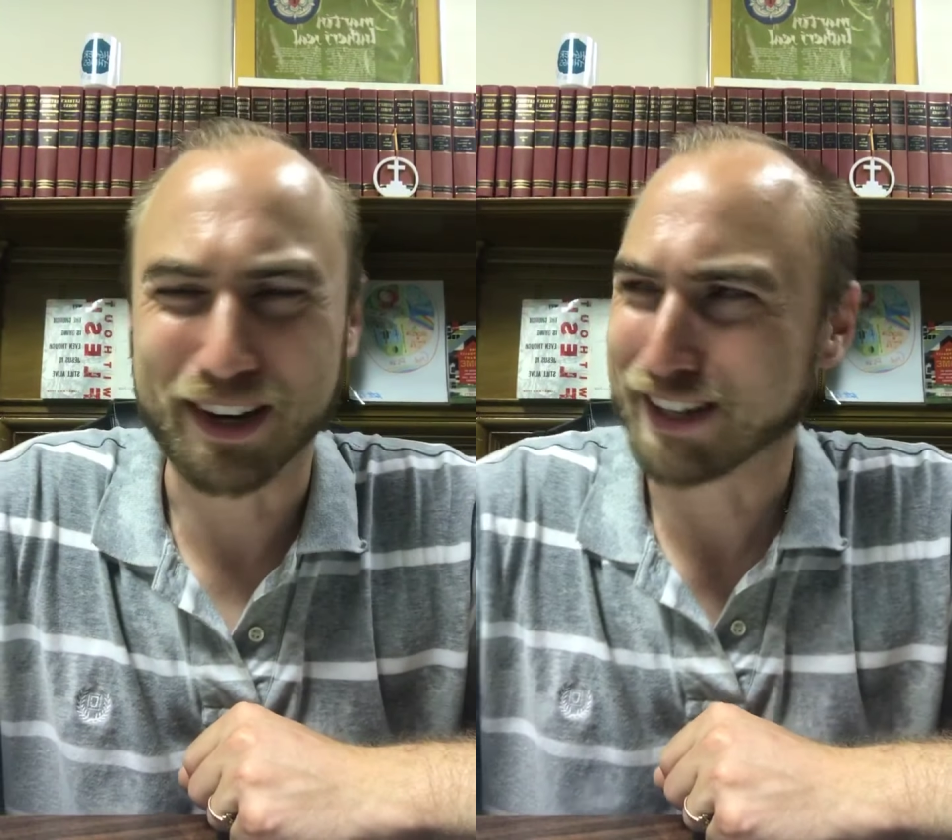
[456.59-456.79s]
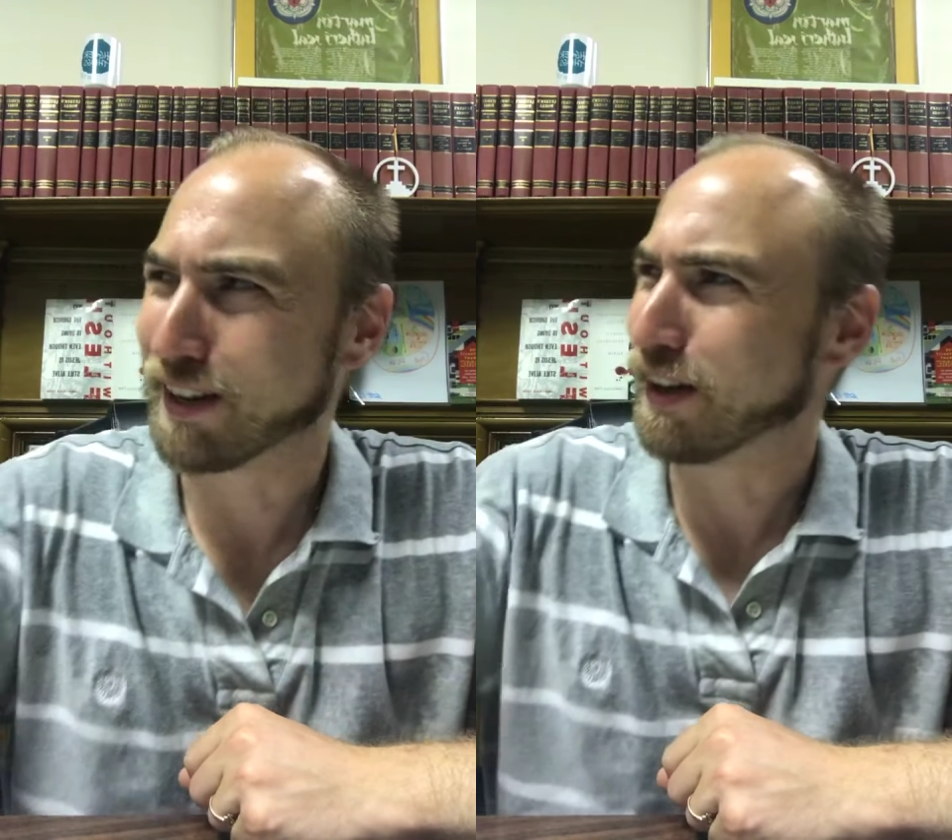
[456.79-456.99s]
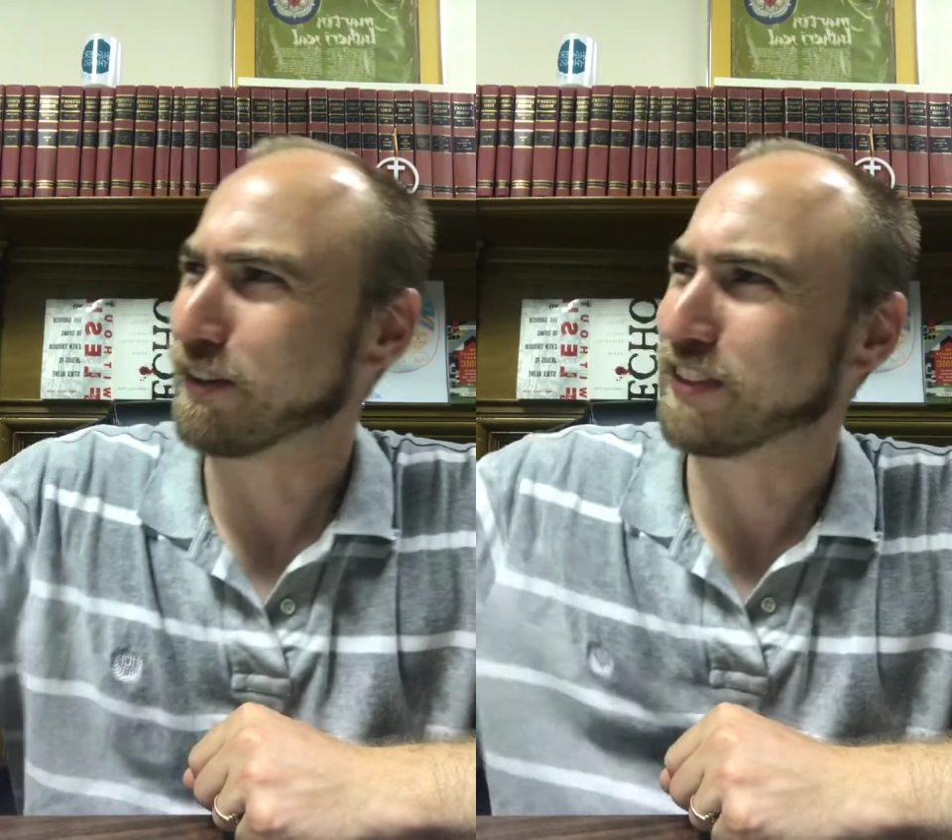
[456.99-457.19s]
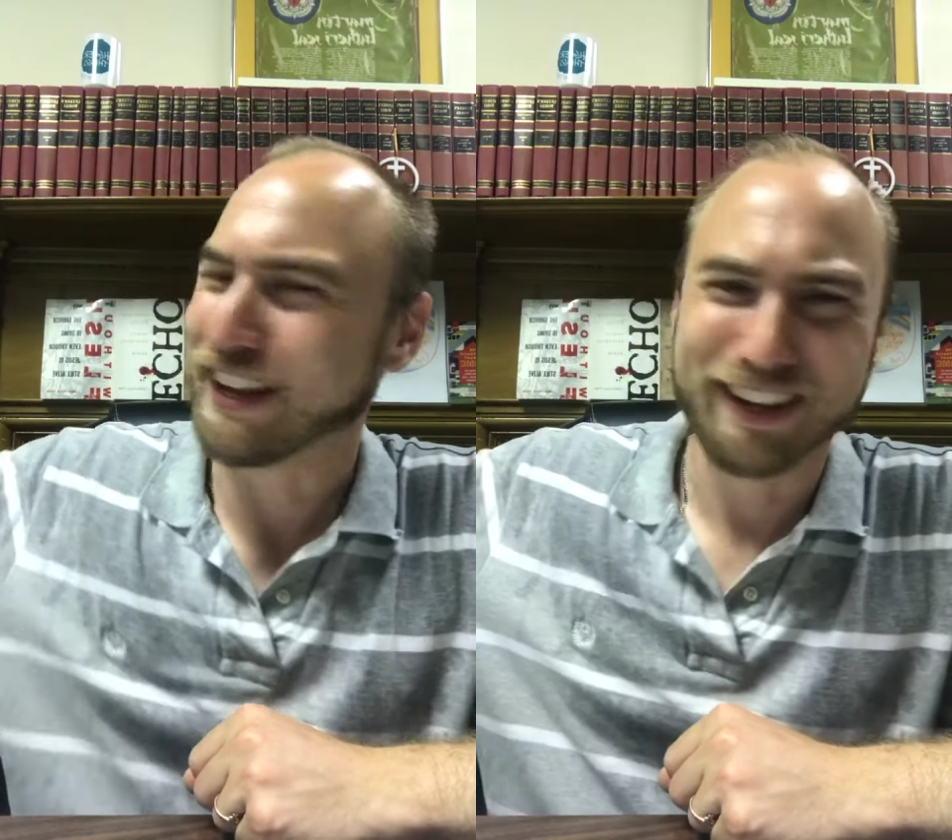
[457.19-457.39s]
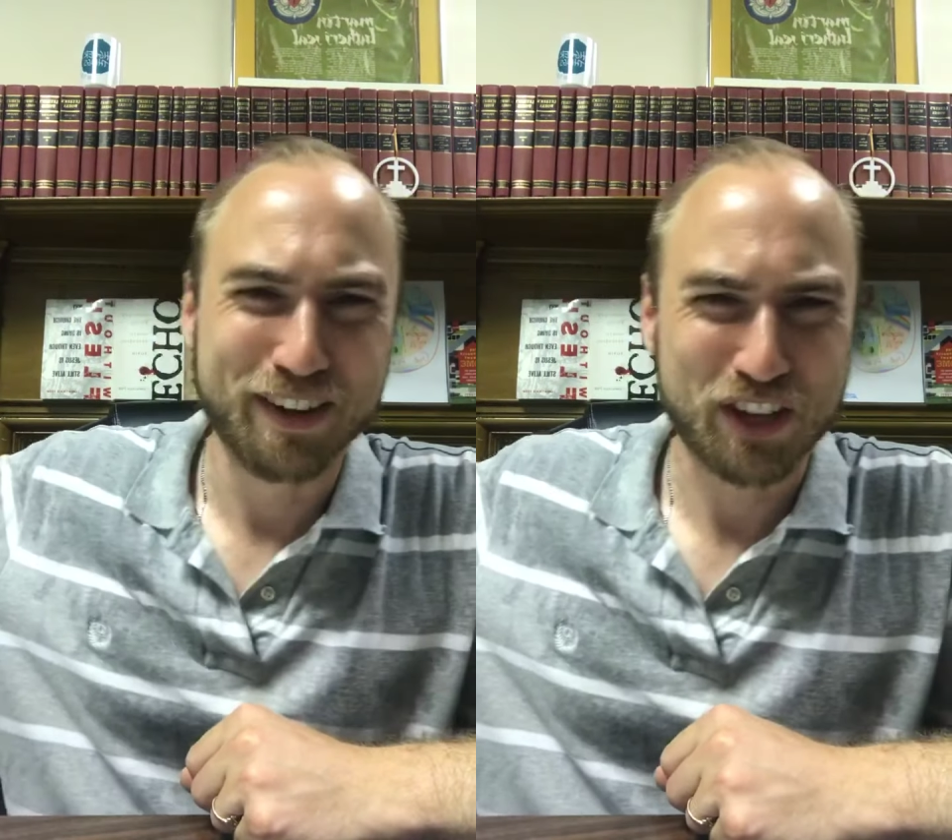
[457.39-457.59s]
I don't know if
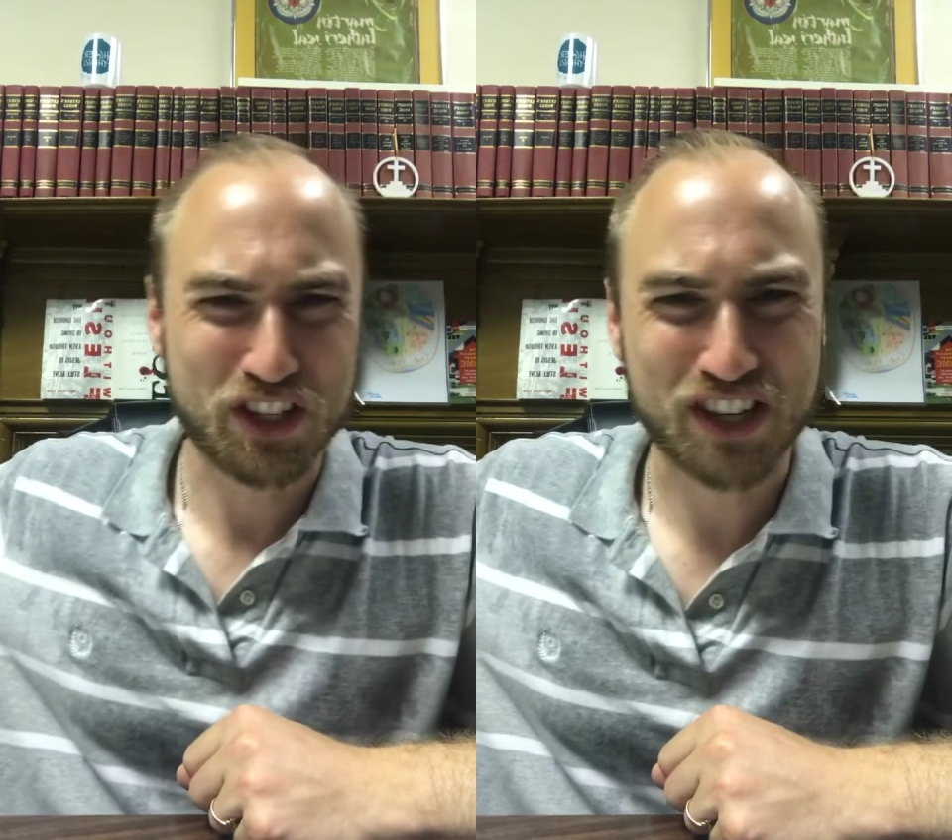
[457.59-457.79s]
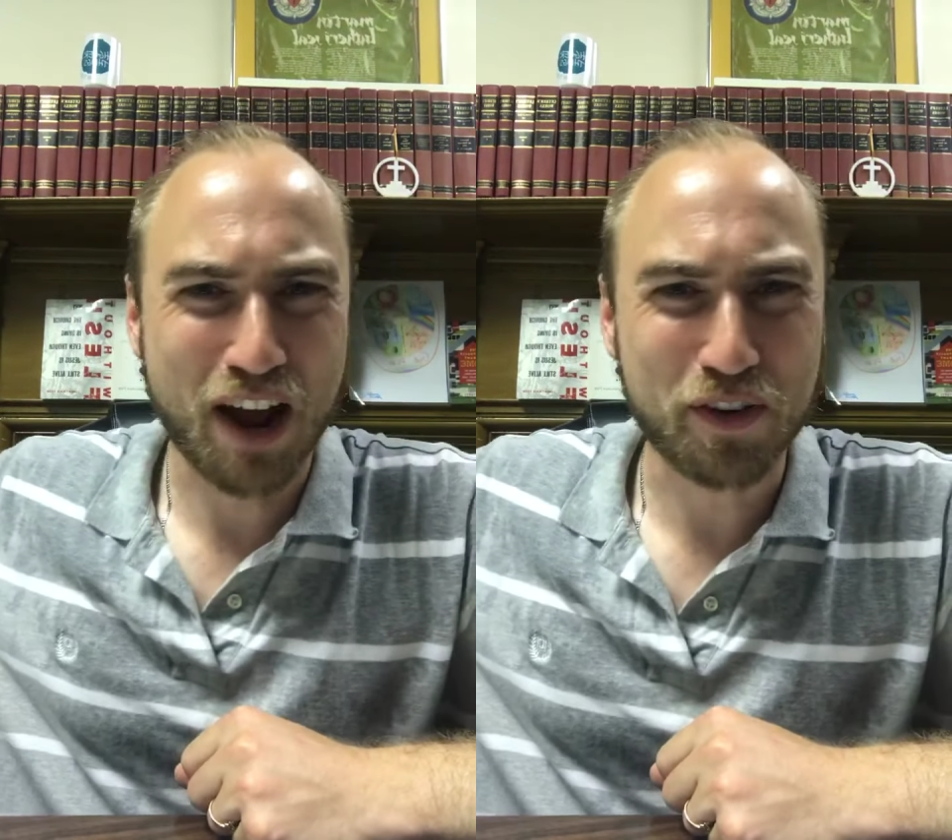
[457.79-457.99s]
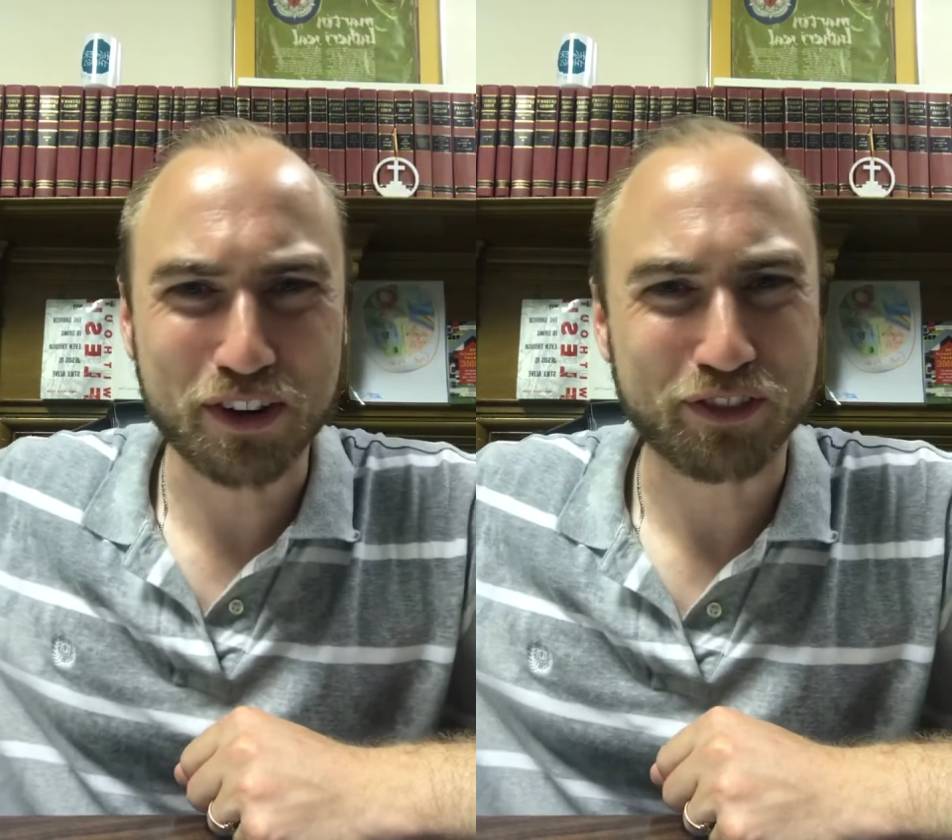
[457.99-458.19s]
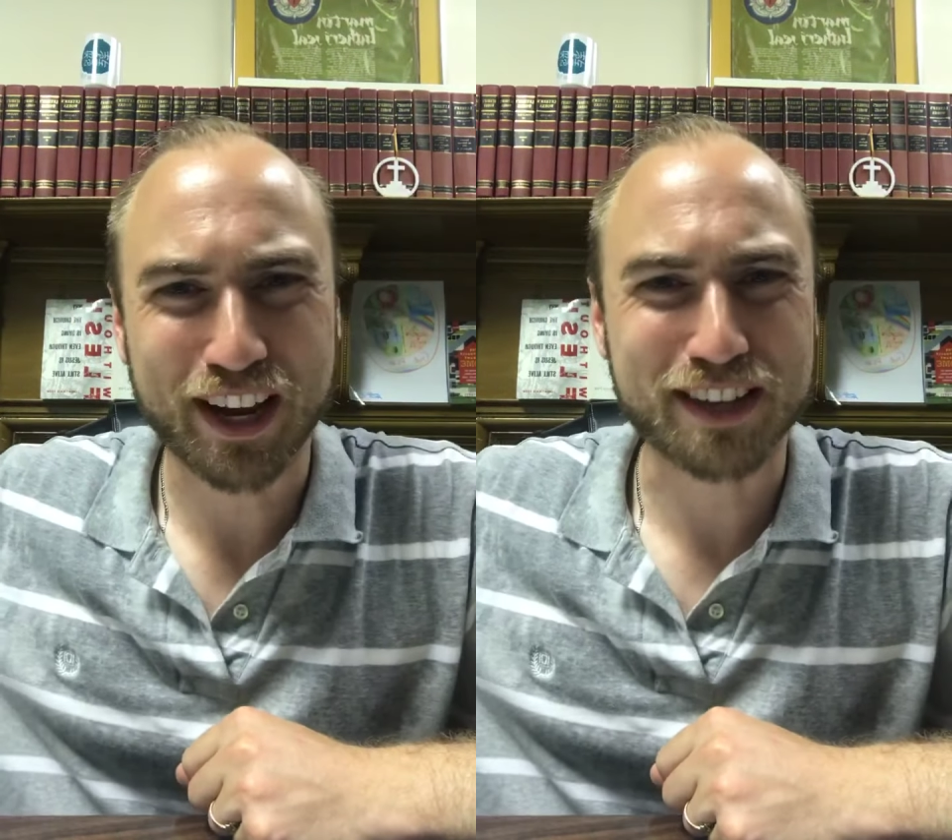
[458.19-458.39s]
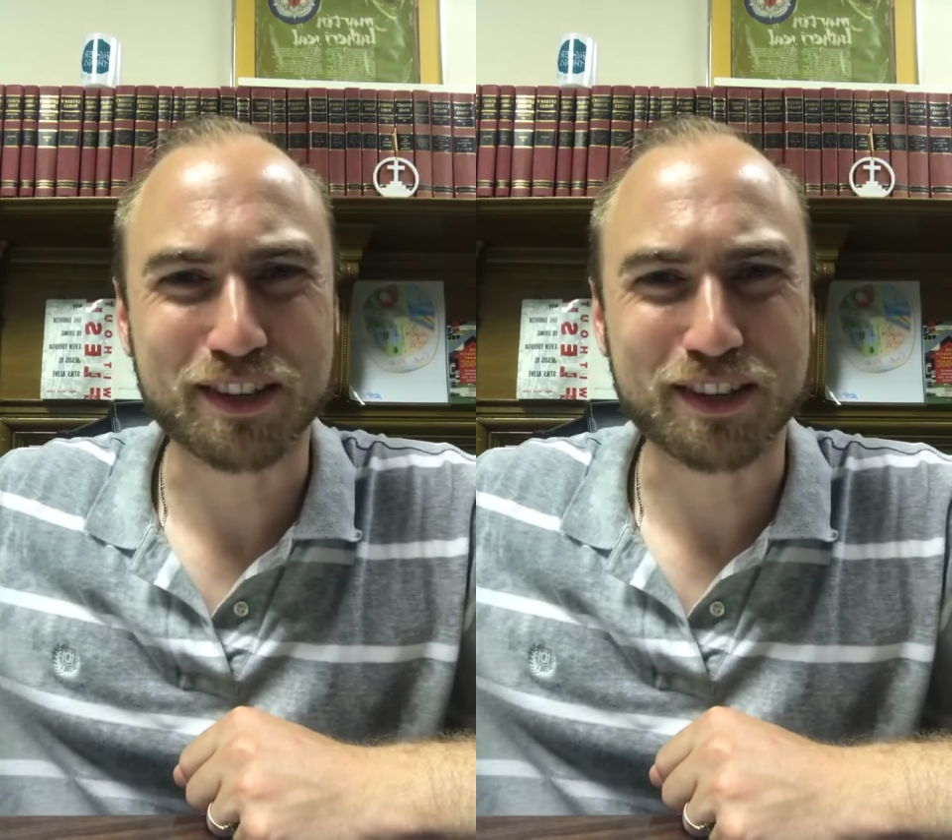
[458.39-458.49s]
the sound effects